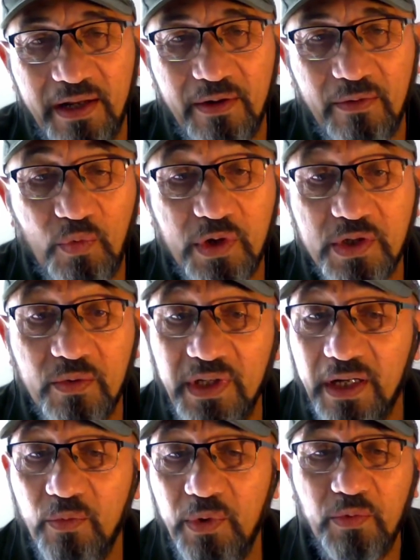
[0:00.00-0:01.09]
and which, you
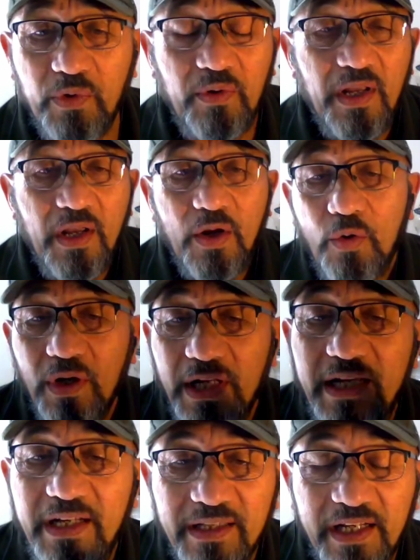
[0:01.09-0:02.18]
know, we were
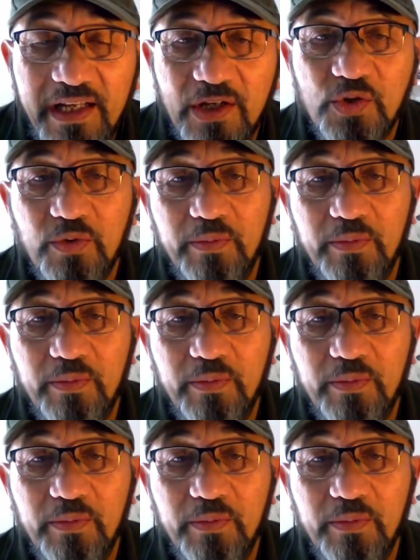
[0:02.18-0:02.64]
leading the country,